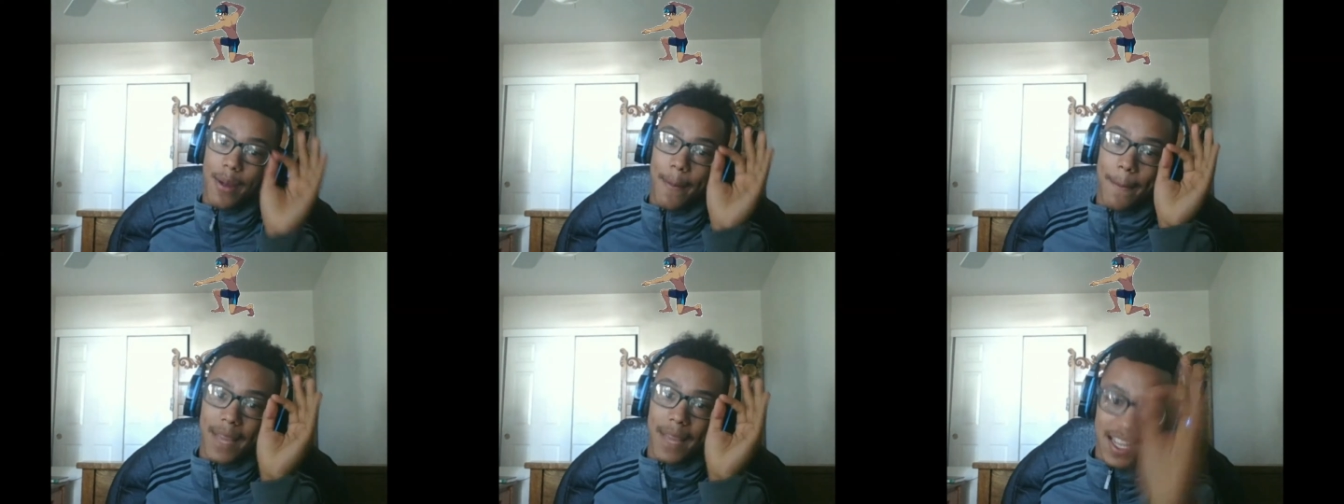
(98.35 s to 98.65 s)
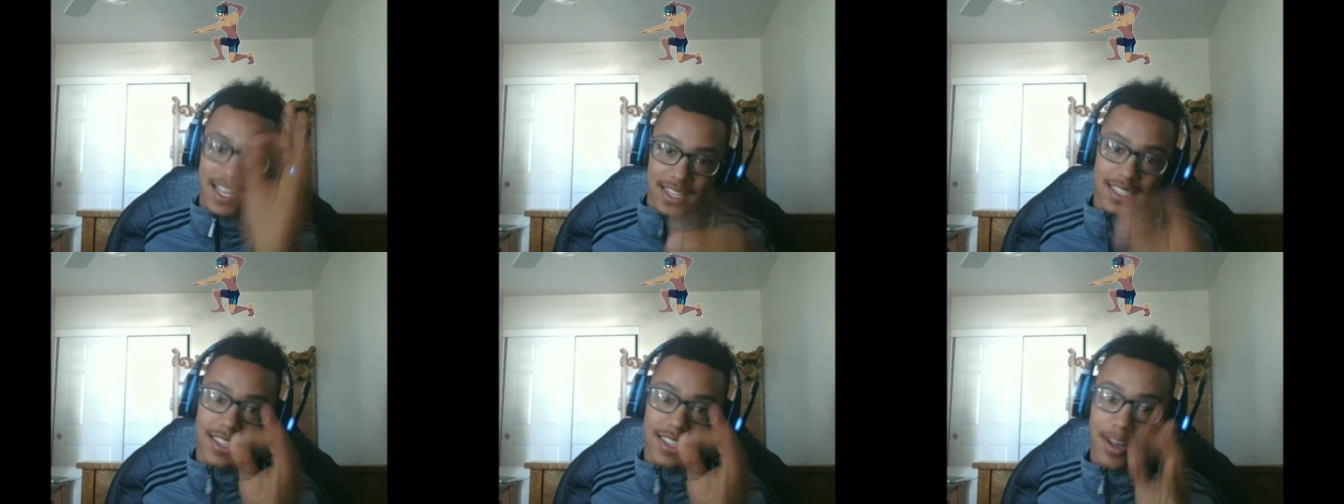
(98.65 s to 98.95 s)

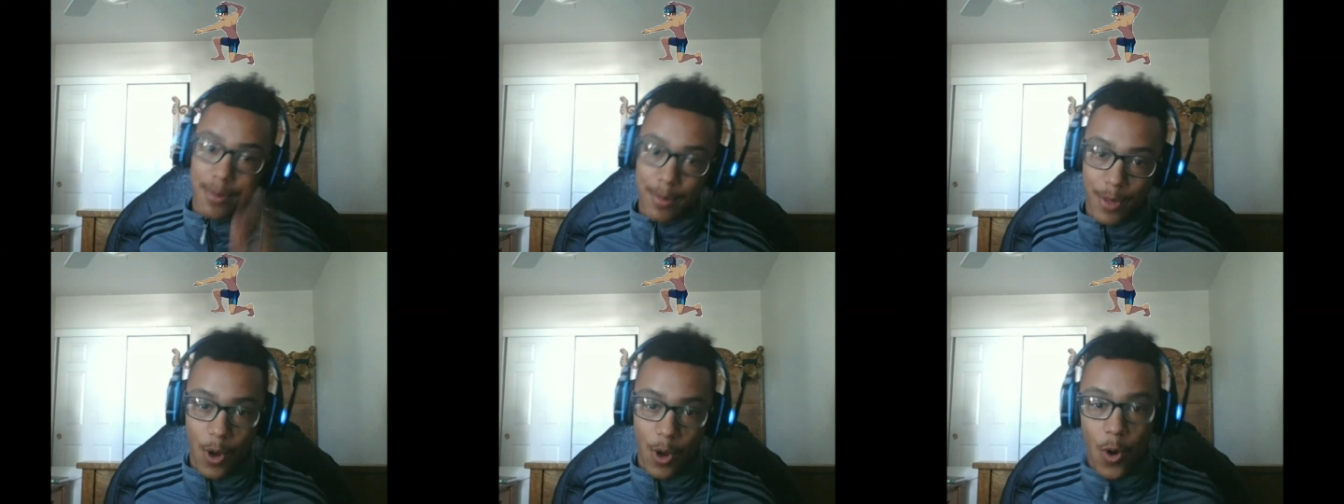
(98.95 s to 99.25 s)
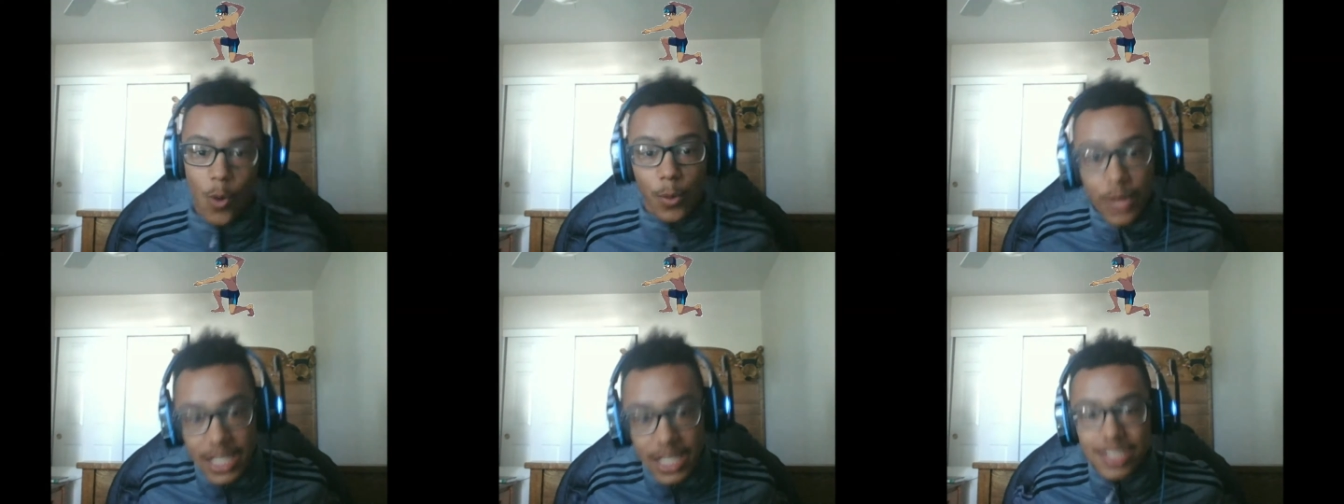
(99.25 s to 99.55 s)
because they're the
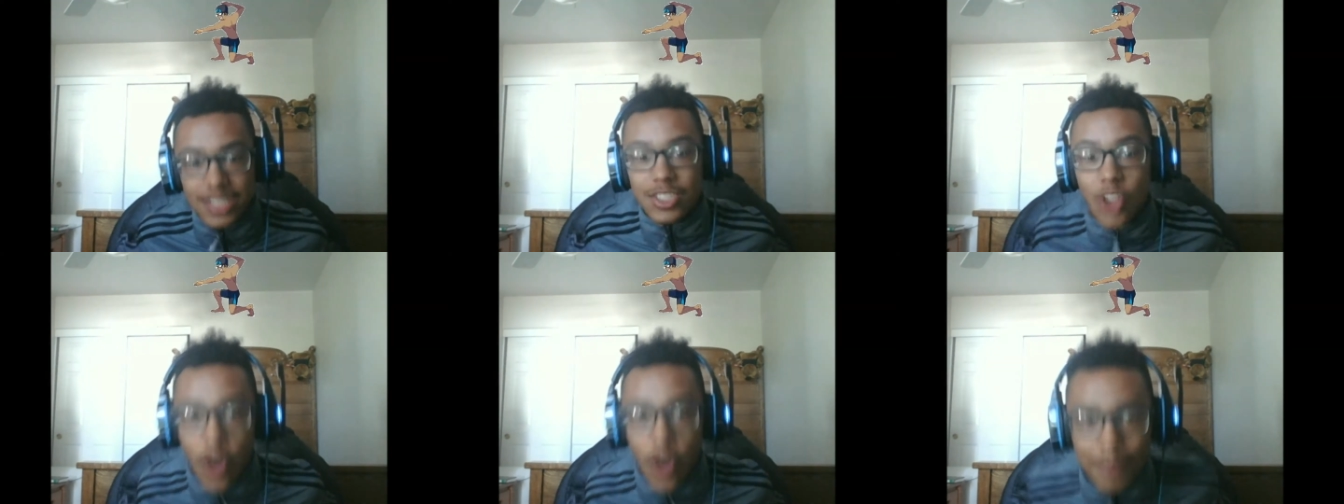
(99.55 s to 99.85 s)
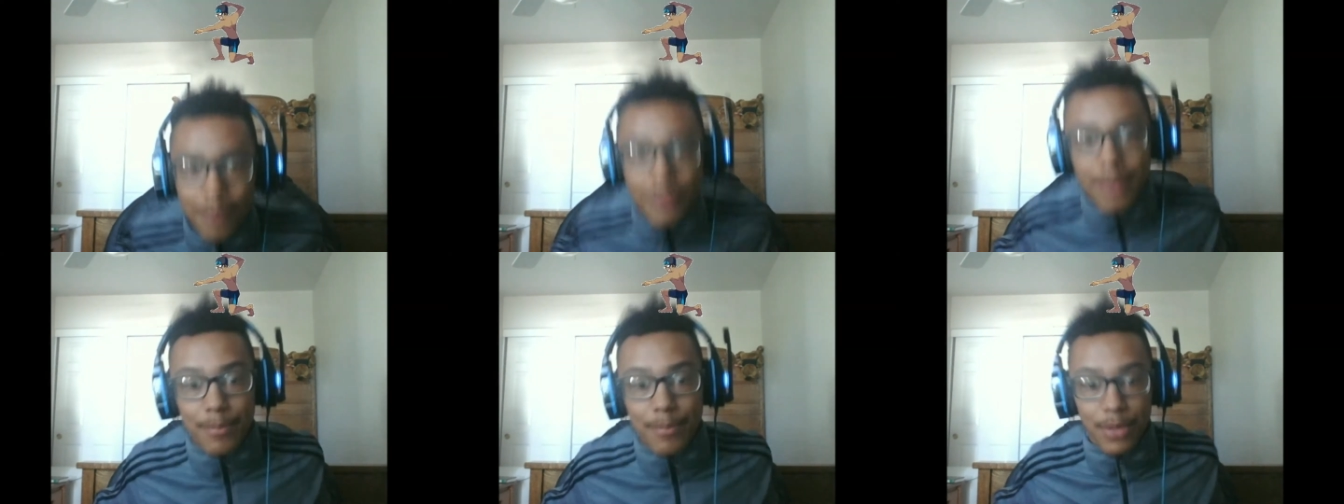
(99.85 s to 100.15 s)
only
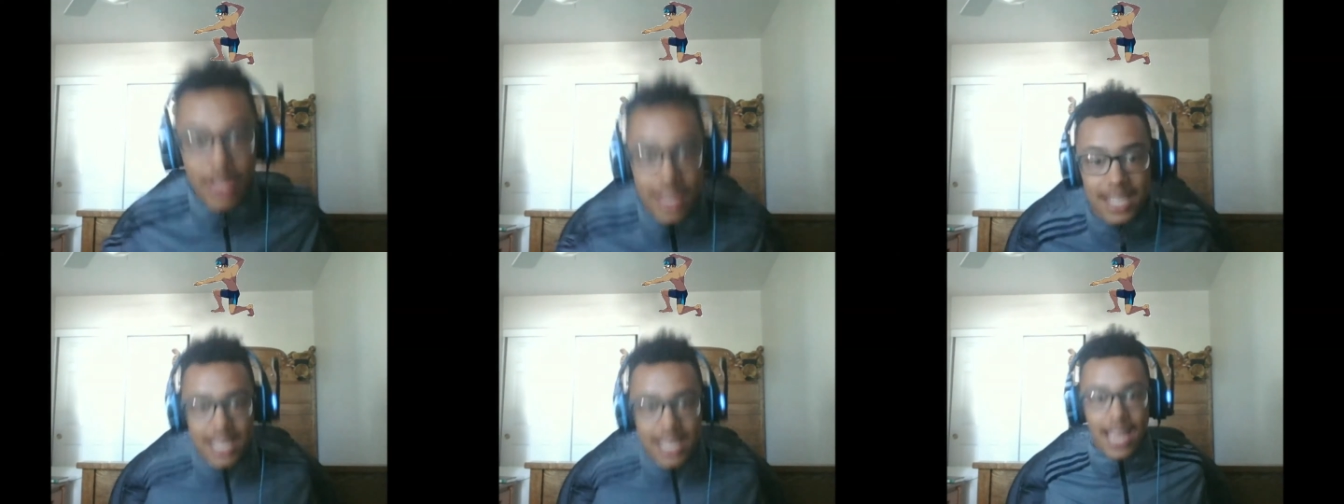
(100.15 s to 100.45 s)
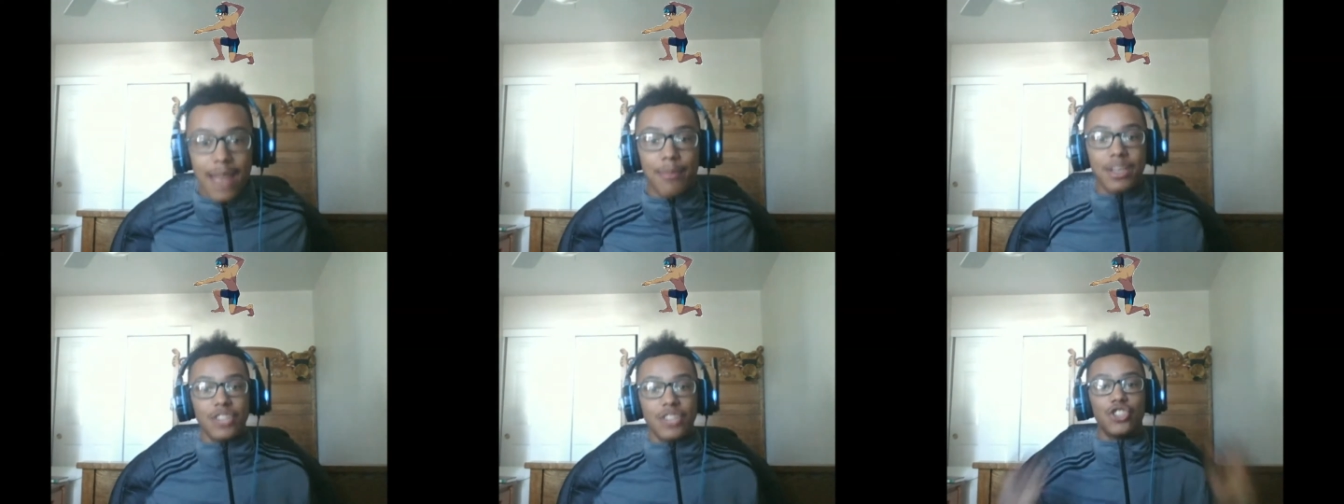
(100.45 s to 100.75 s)
dark people in the
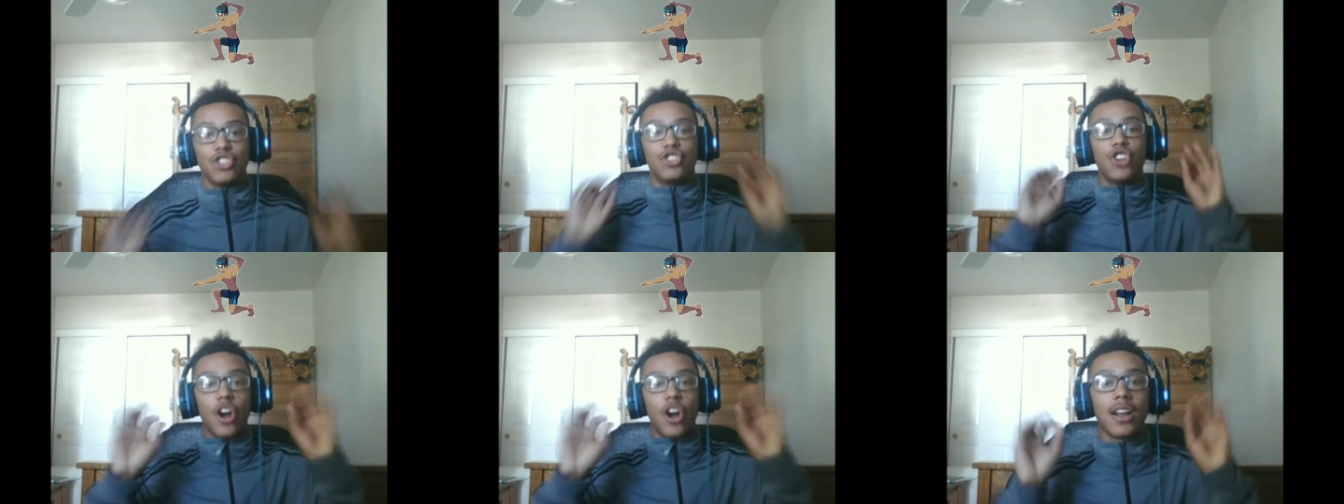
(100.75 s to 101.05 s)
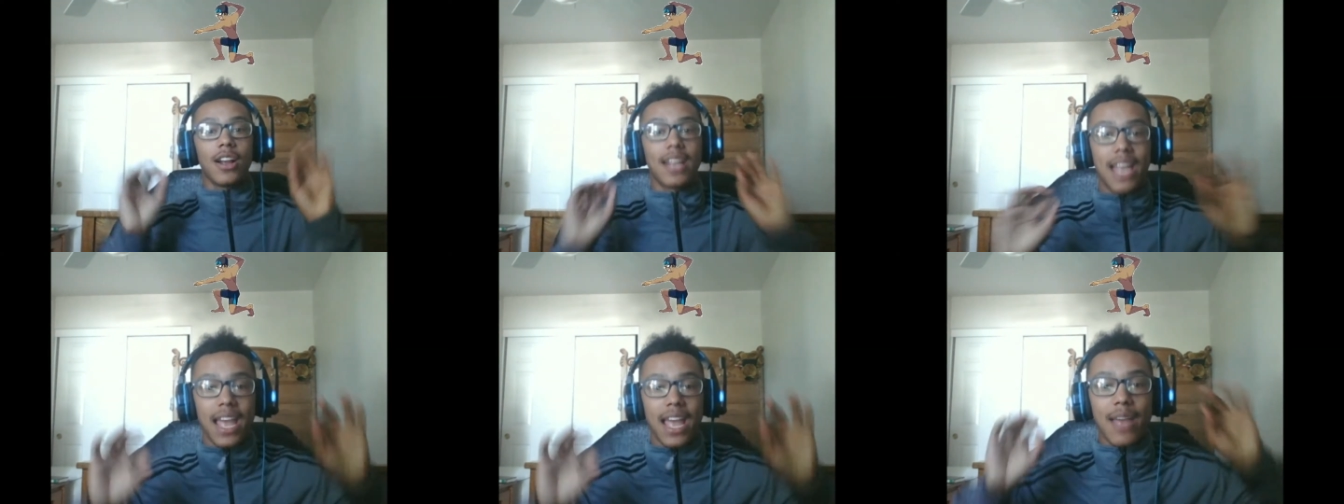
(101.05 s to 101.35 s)
game. Get your
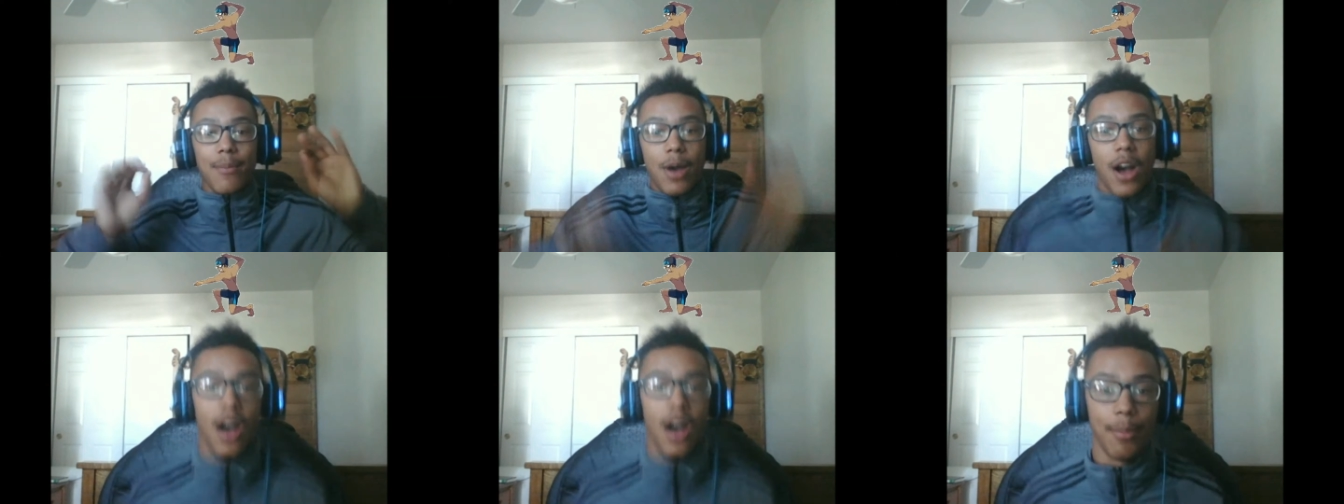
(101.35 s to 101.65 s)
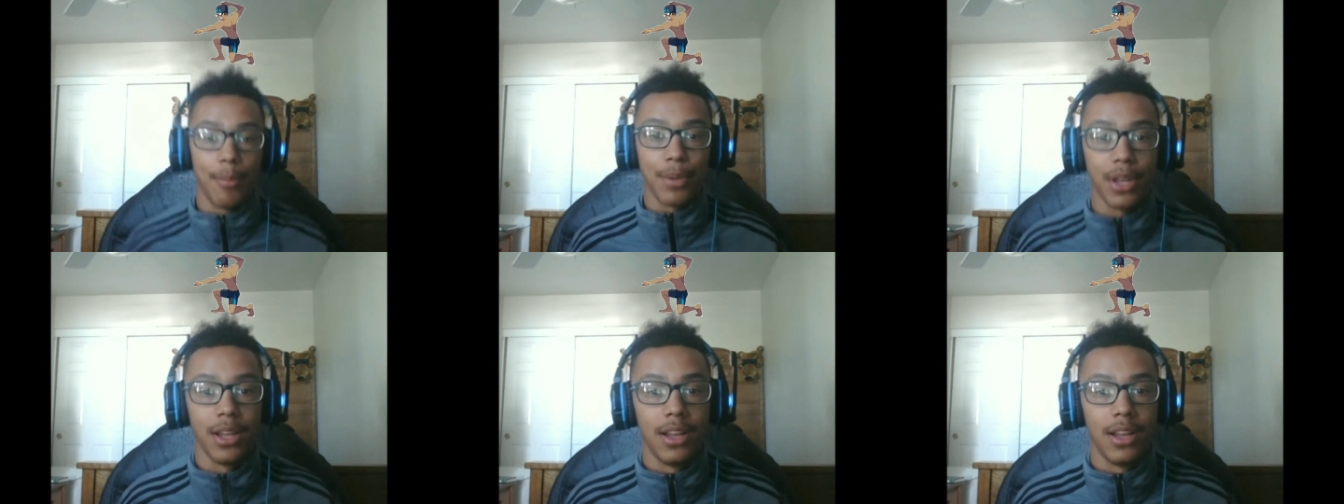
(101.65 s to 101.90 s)
dark game up.